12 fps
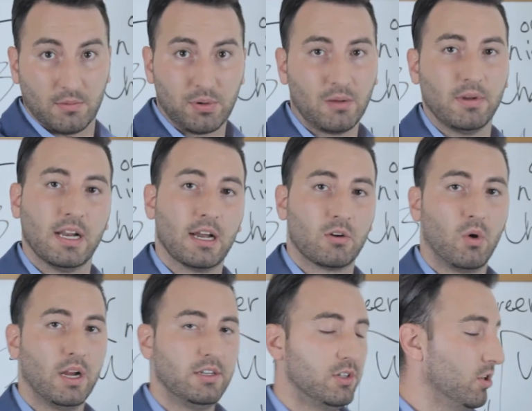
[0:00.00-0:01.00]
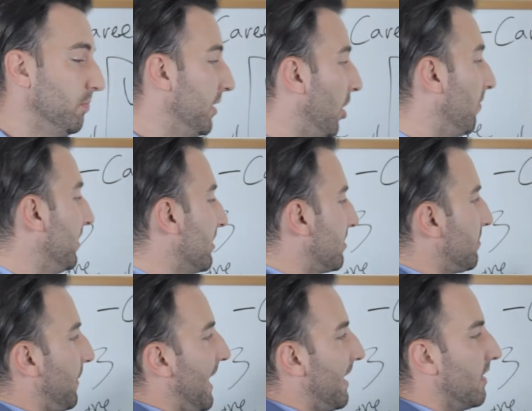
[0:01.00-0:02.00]
You're probably not going to. But over the
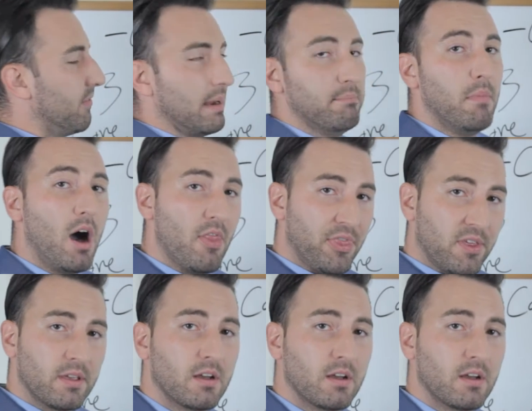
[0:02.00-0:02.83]
span of a month